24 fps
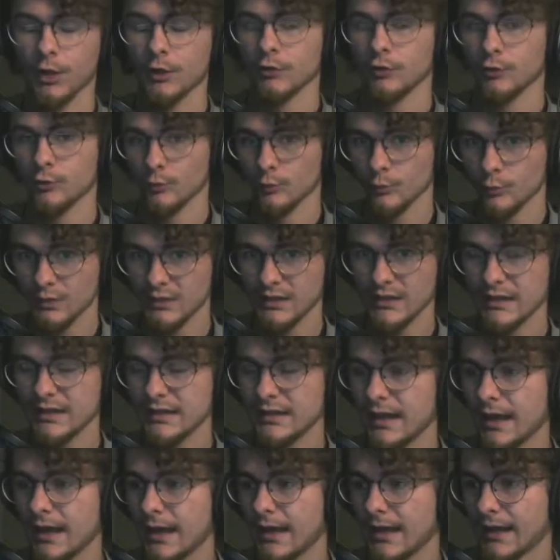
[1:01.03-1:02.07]
to
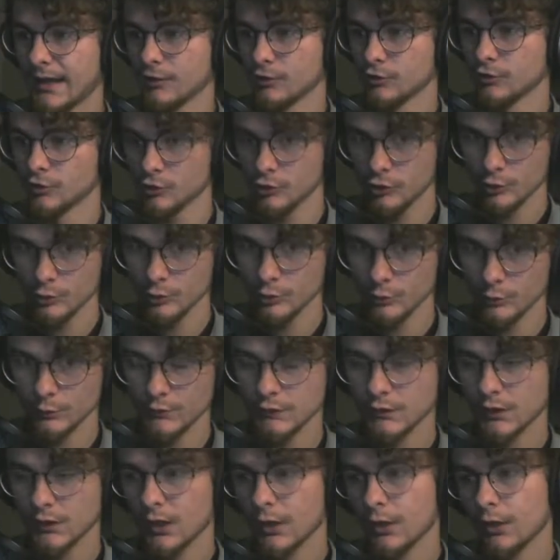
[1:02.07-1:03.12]
read and
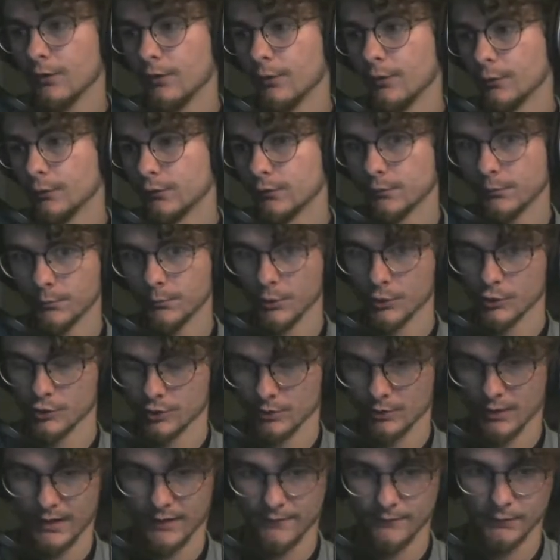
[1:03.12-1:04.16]
use those
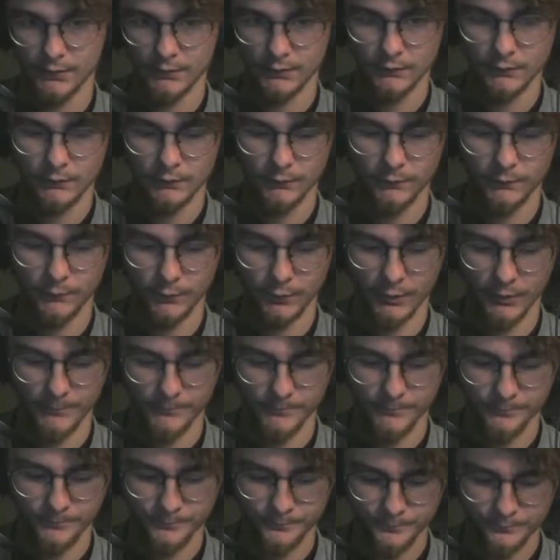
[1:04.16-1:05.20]
motion graphics
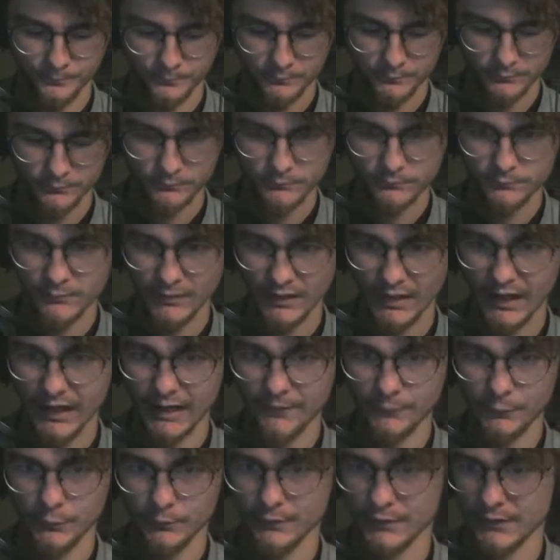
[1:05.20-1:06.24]
from
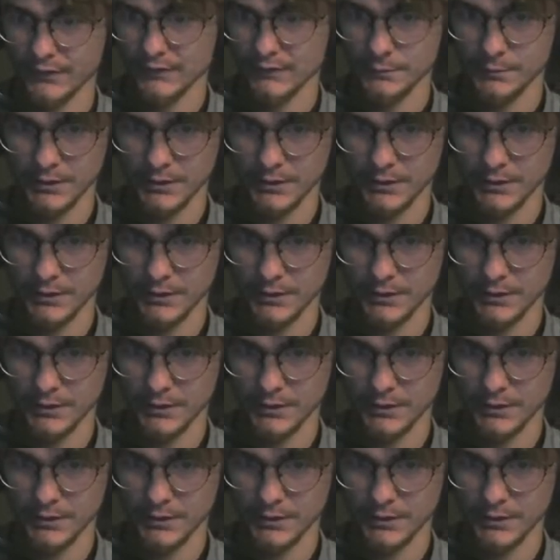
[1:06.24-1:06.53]
After Effects to be